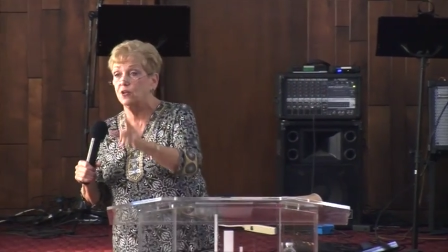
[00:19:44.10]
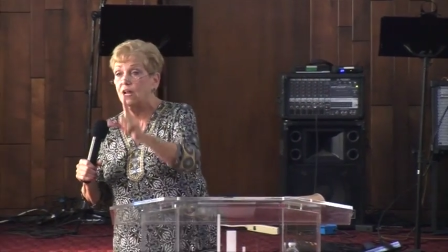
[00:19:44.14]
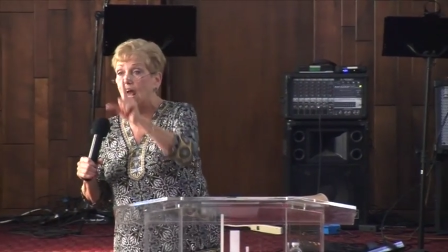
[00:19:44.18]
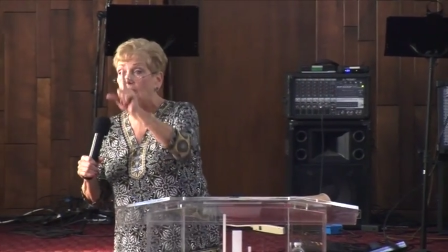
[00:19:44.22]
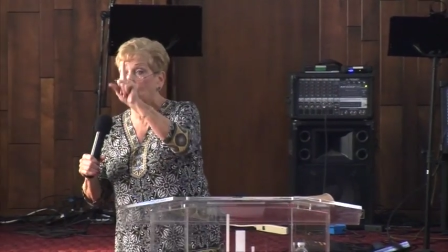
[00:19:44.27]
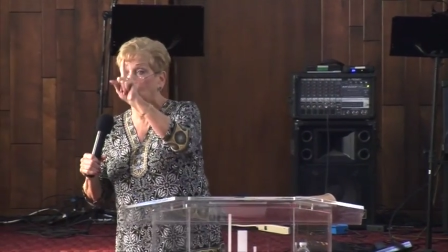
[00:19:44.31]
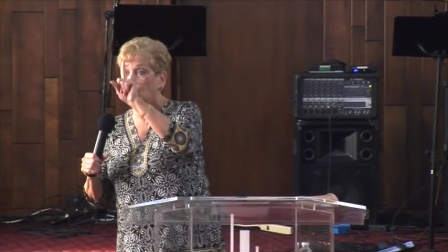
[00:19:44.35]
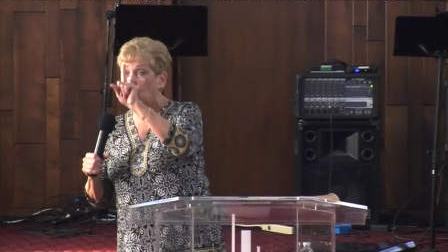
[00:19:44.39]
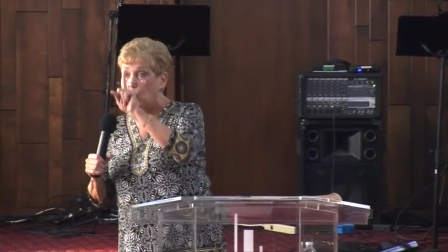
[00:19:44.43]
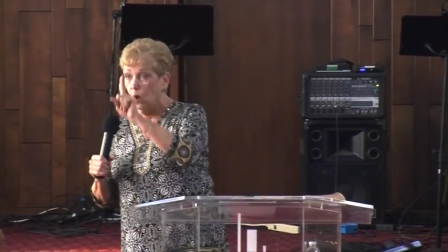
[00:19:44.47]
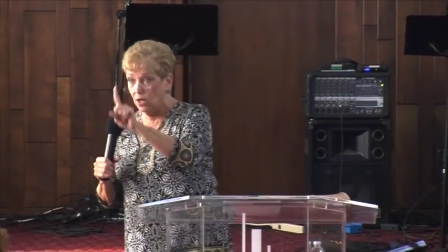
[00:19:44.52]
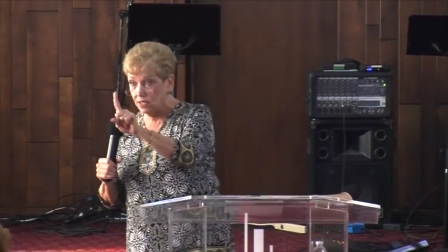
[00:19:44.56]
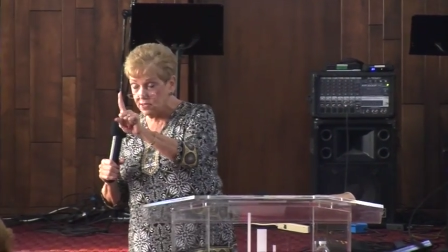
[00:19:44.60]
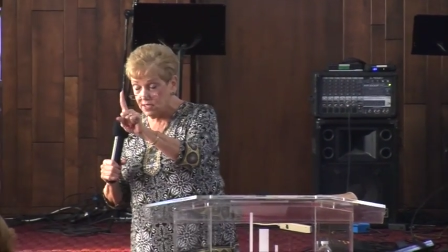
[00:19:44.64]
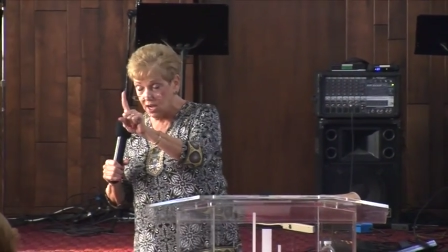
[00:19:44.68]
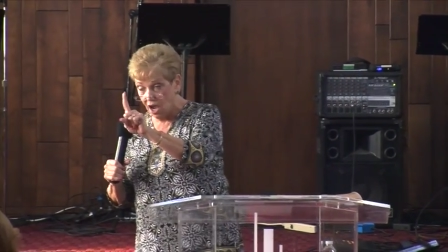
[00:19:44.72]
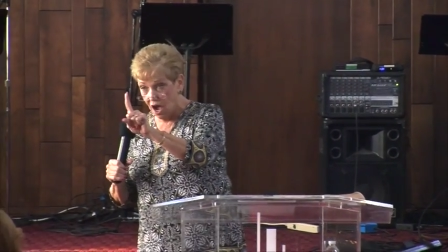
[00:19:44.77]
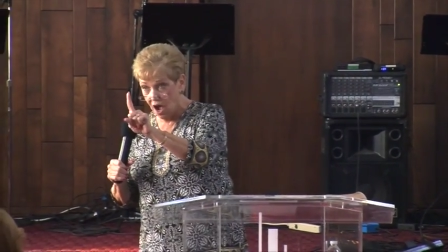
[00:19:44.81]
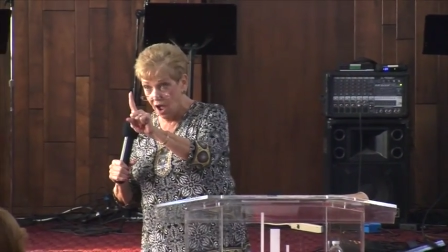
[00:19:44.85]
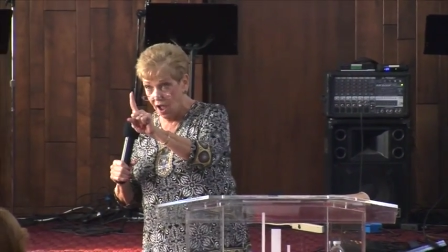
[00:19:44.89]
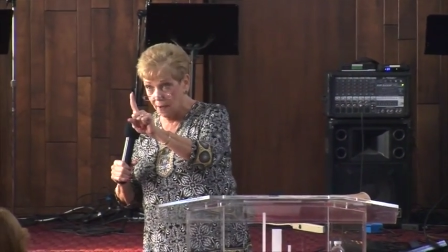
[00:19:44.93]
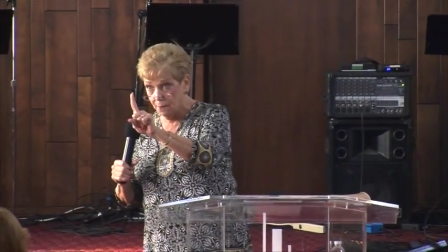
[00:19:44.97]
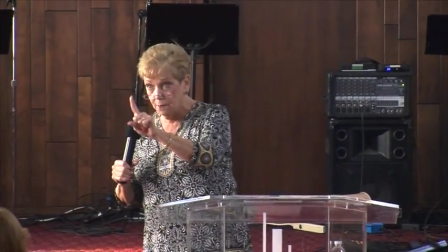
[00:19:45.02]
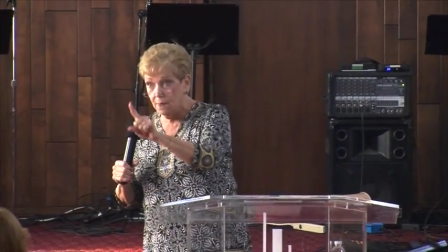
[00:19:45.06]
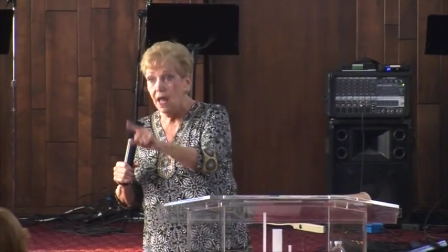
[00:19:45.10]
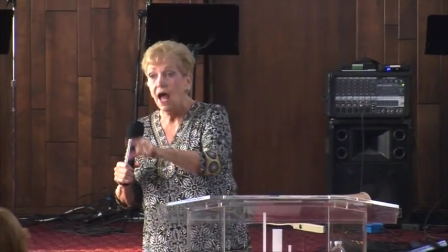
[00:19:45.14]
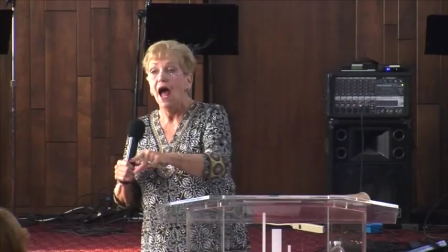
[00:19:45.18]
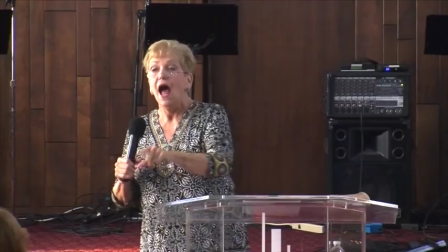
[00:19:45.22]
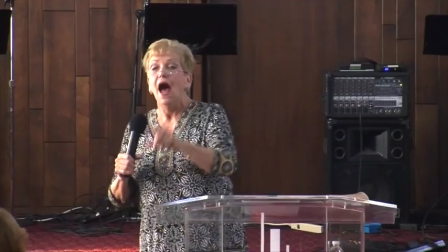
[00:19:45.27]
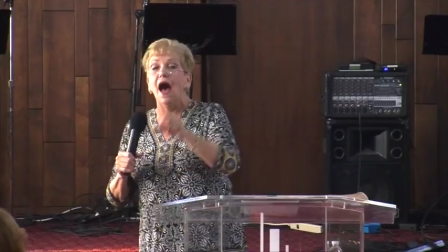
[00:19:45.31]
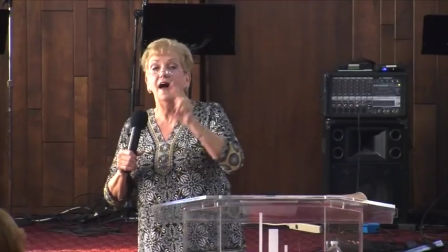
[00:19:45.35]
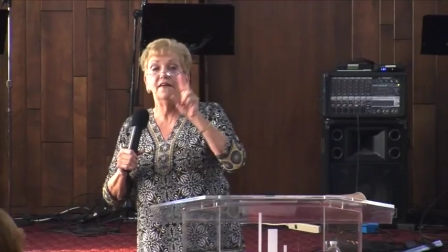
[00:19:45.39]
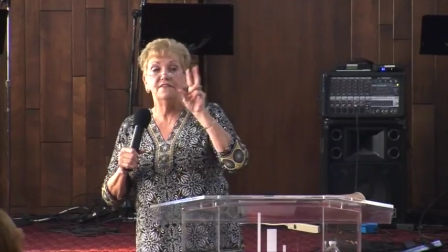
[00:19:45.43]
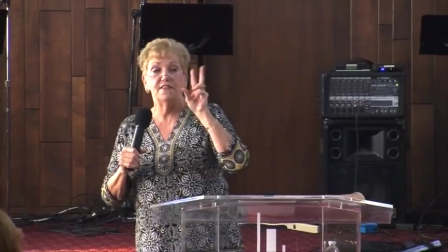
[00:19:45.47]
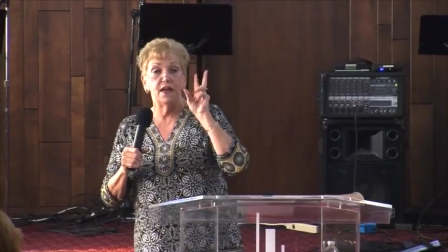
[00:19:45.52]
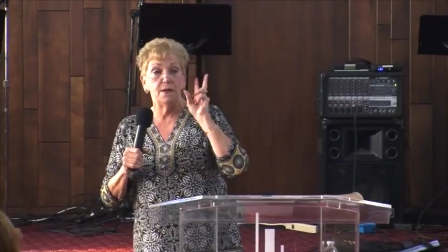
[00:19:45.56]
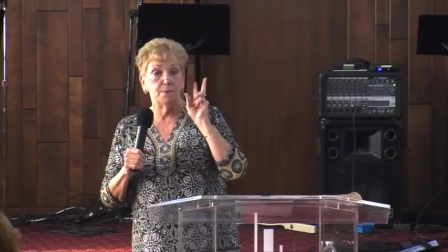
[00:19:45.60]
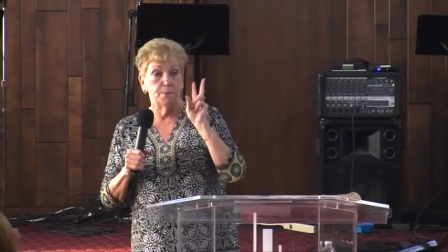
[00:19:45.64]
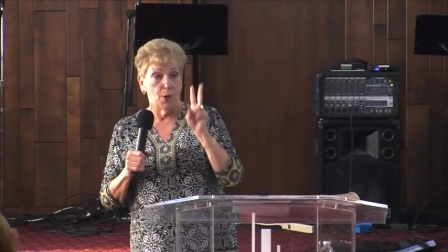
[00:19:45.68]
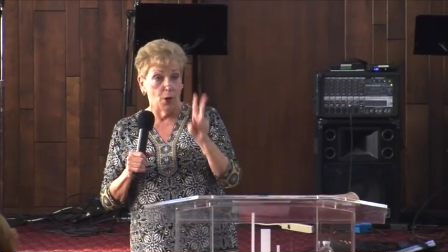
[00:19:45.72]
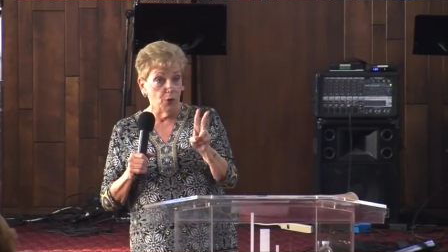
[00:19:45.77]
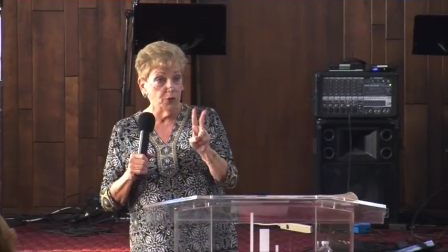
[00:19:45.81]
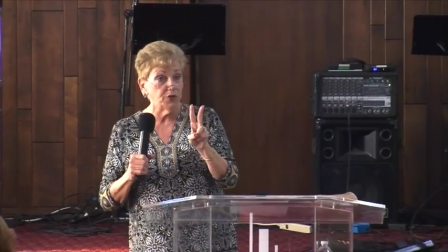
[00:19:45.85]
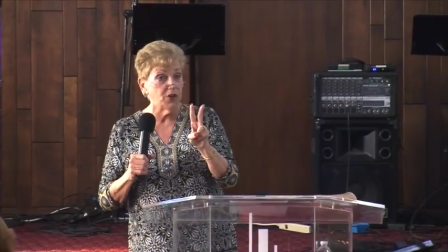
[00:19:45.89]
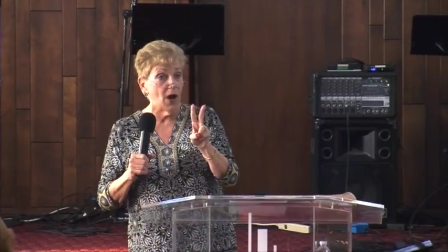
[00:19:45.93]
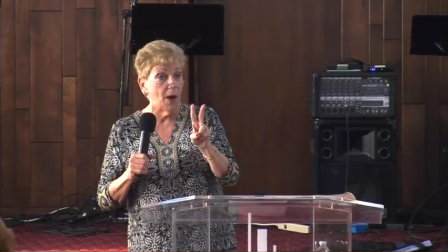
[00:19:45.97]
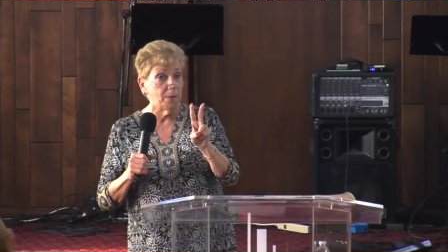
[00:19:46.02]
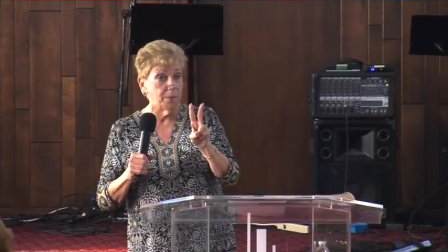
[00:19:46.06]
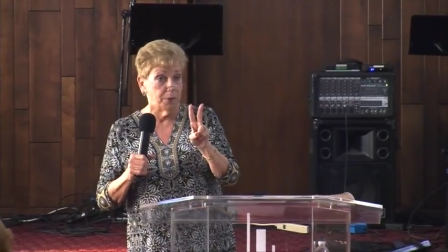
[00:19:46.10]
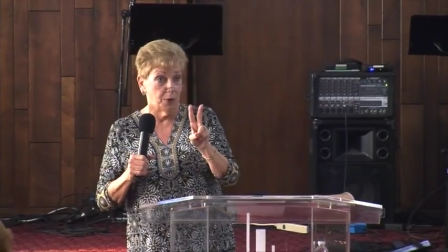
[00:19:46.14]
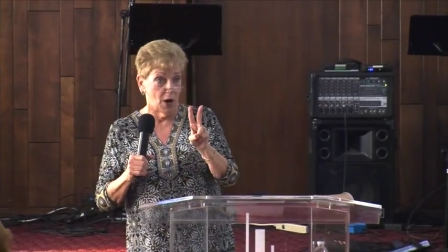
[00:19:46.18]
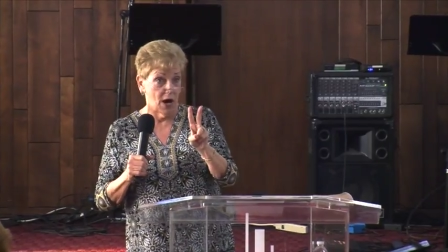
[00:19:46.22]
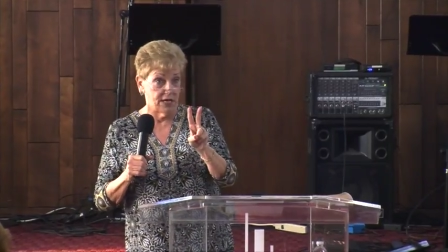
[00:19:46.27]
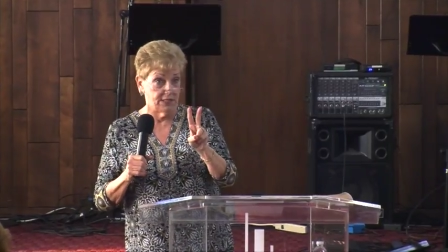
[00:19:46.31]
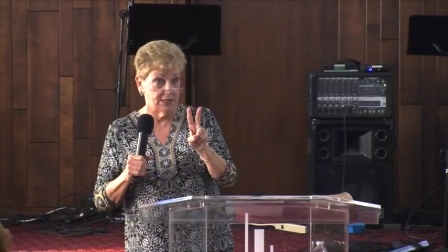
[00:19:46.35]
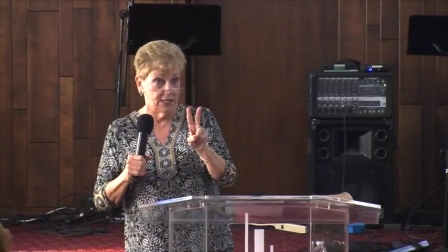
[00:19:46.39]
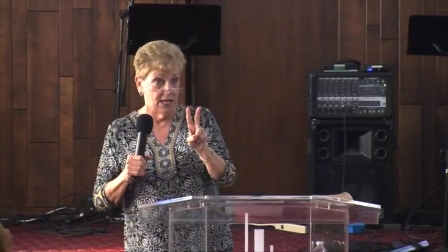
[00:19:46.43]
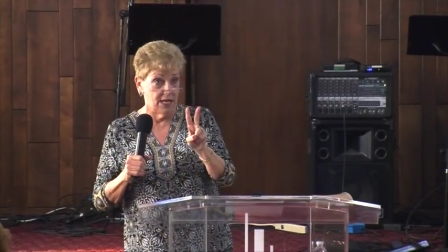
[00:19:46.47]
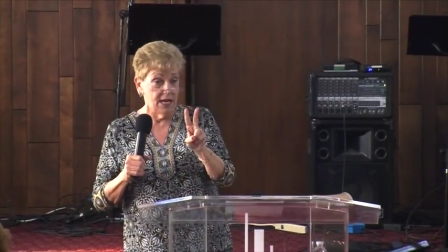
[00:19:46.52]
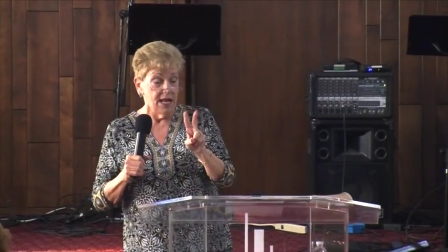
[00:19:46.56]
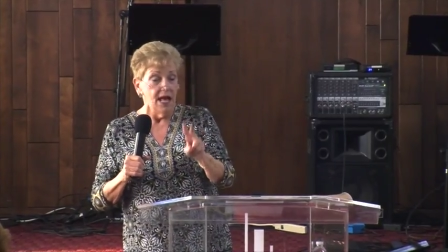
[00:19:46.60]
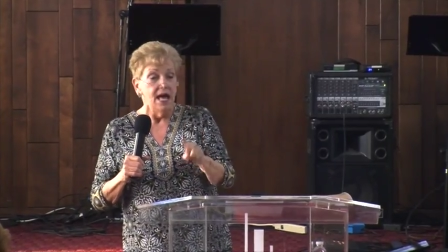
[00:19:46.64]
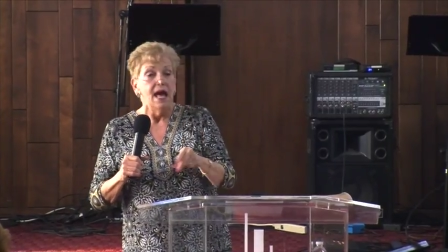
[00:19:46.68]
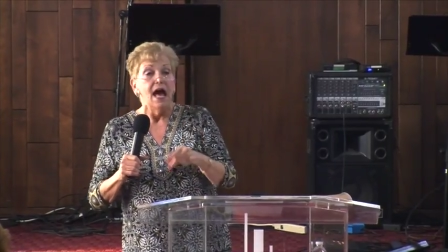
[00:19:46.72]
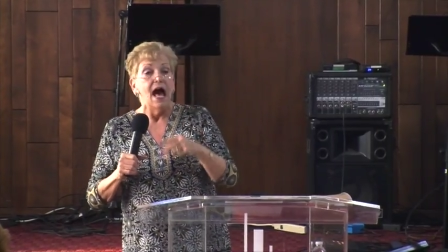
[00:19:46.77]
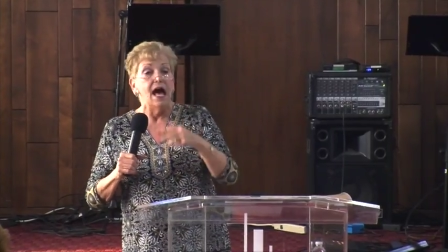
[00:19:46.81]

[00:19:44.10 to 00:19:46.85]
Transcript: dad one time and they both got pregnant.